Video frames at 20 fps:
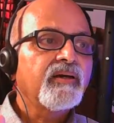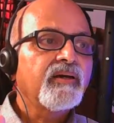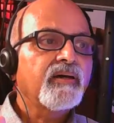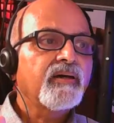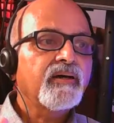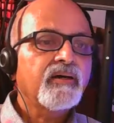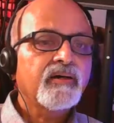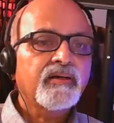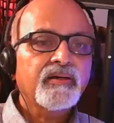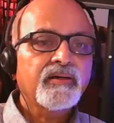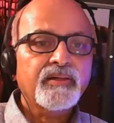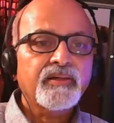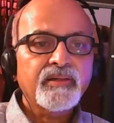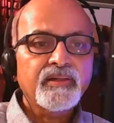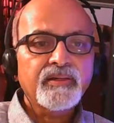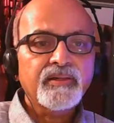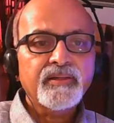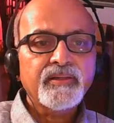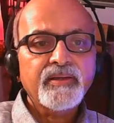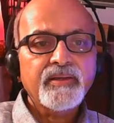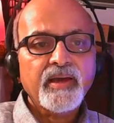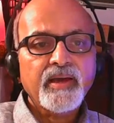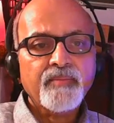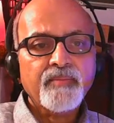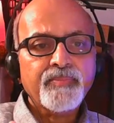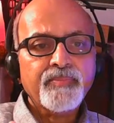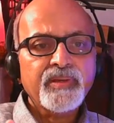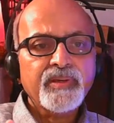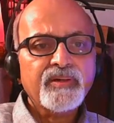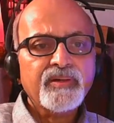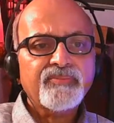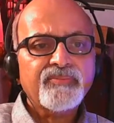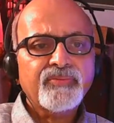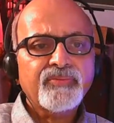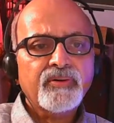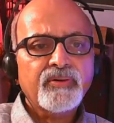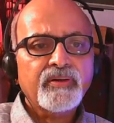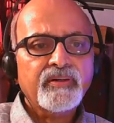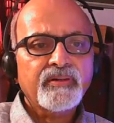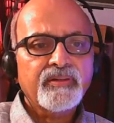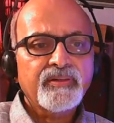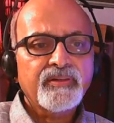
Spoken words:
really appear for an